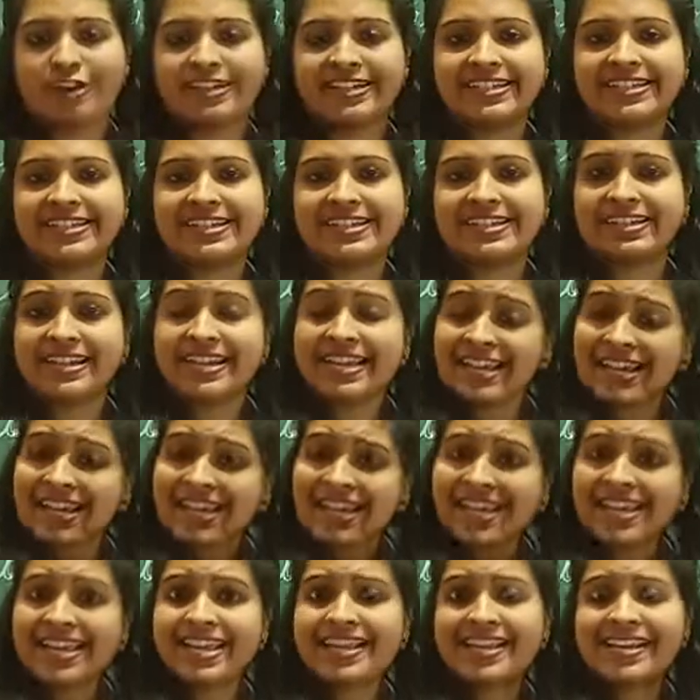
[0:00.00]
order.
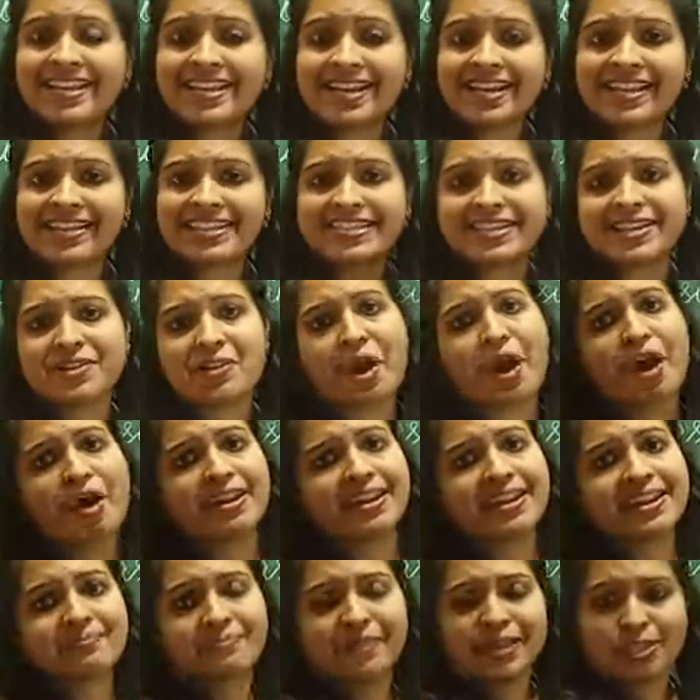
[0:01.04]
Increasing
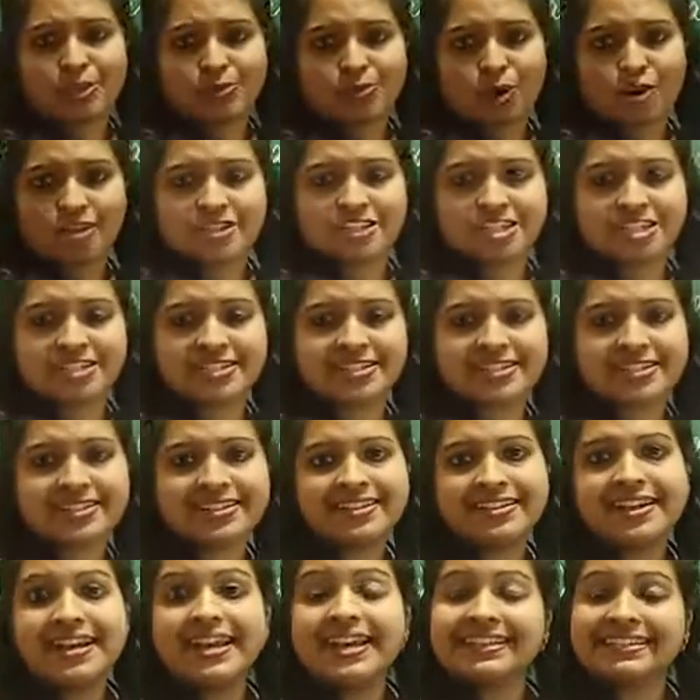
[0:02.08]
order means what, children?
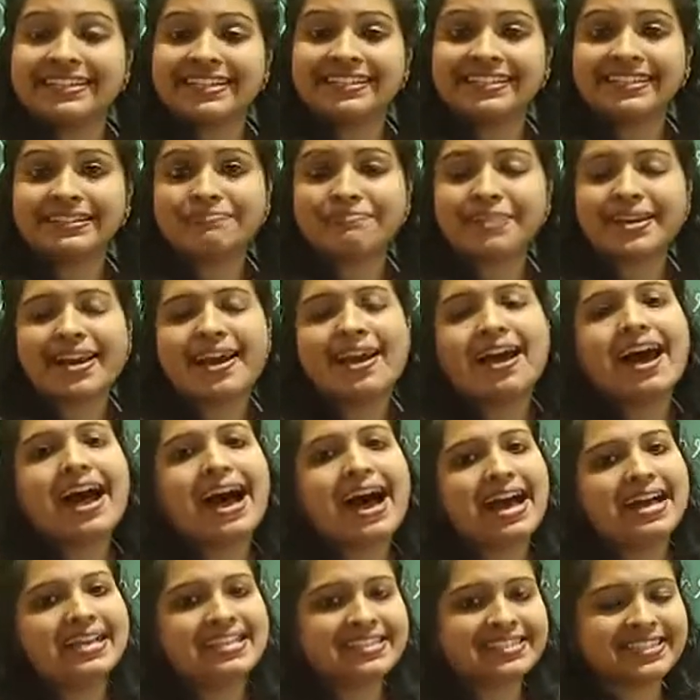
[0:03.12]
Nothing but
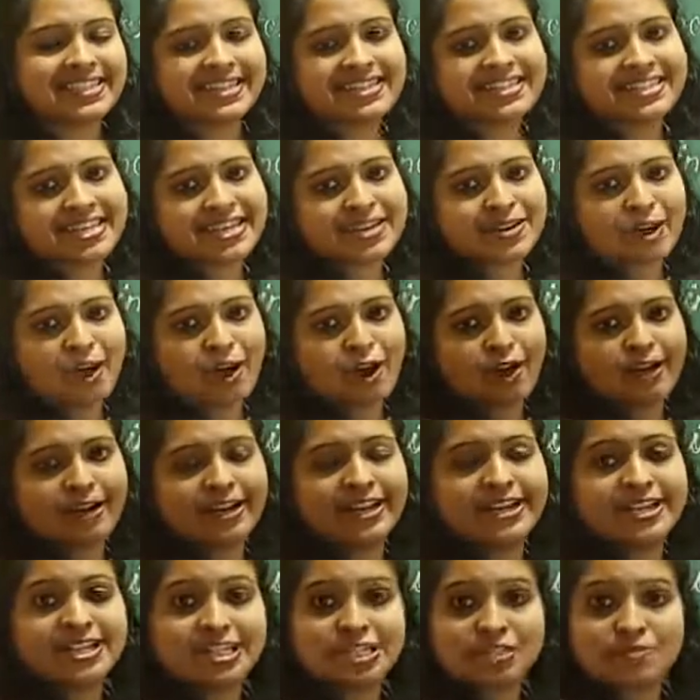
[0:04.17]
ascending
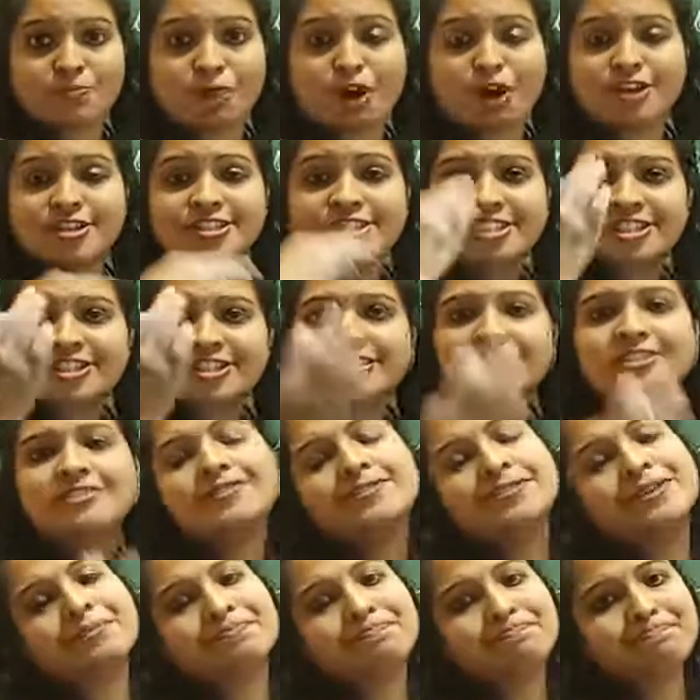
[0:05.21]
order, small to
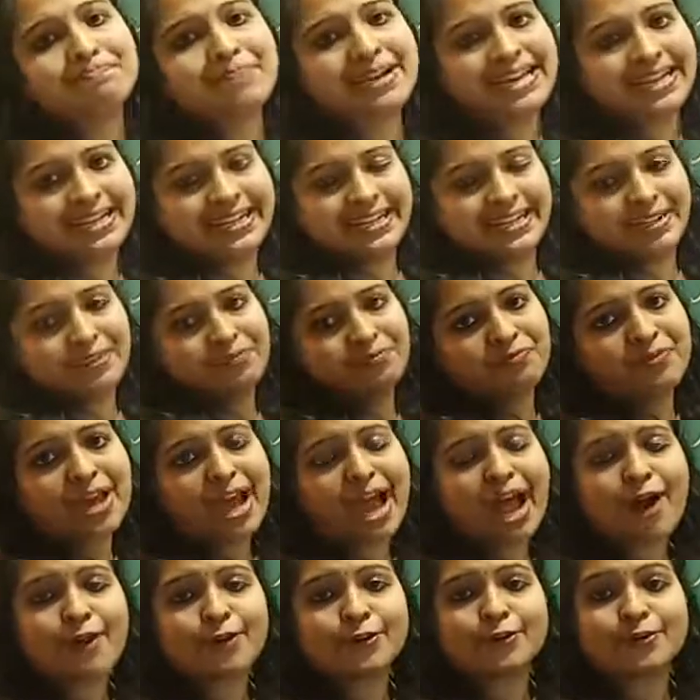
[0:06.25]
big. We
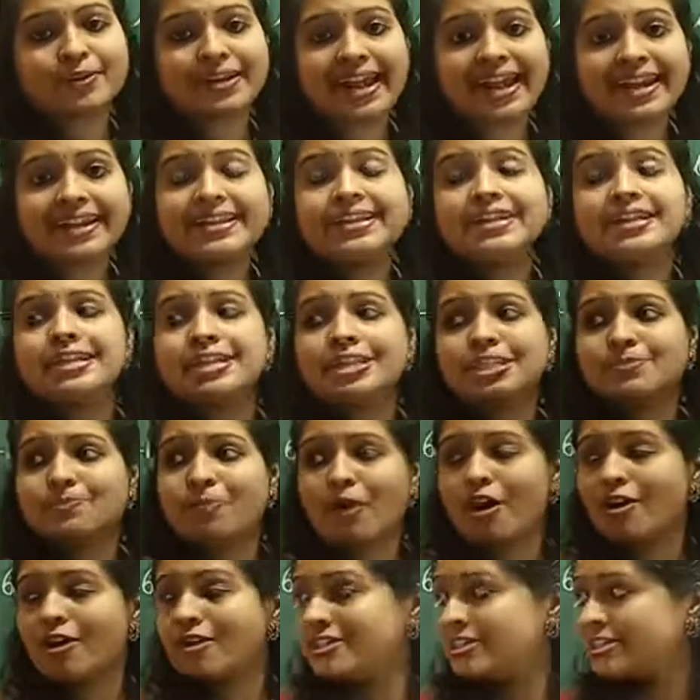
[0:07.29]
have to write
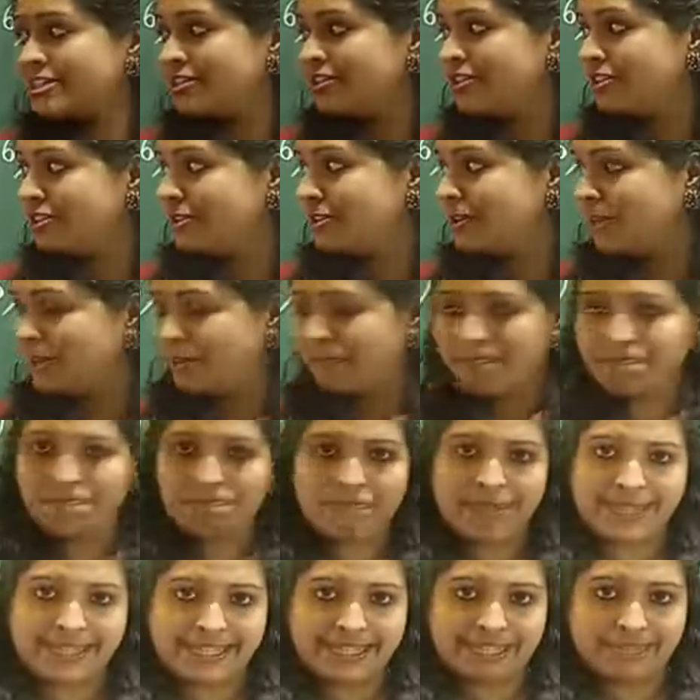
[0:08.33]
small to
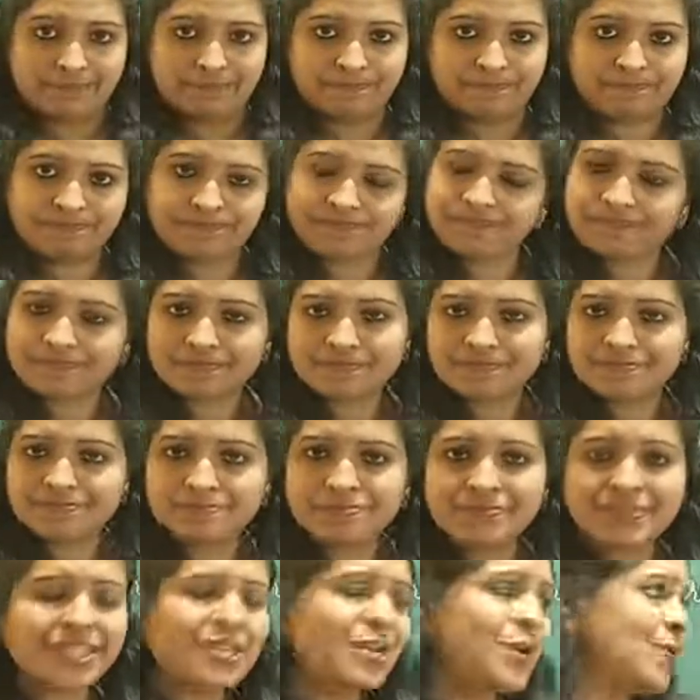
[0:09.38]
big.
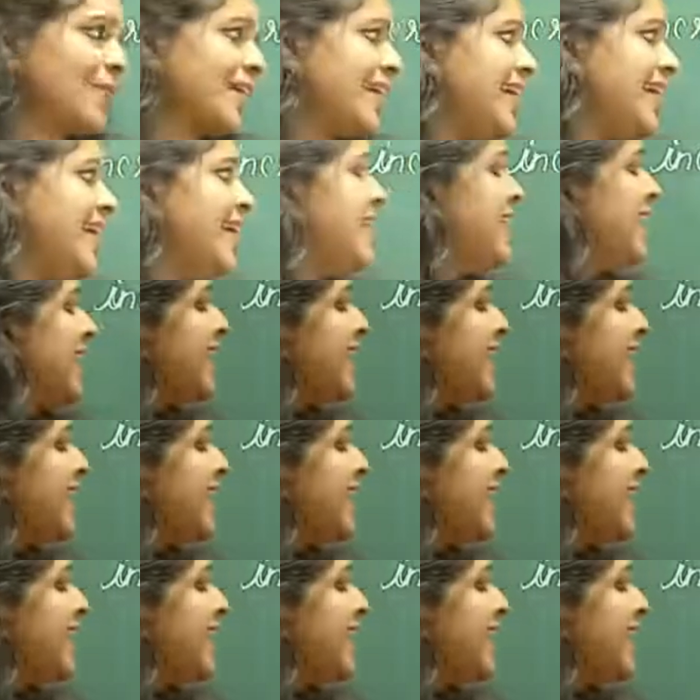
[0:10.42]
Okay,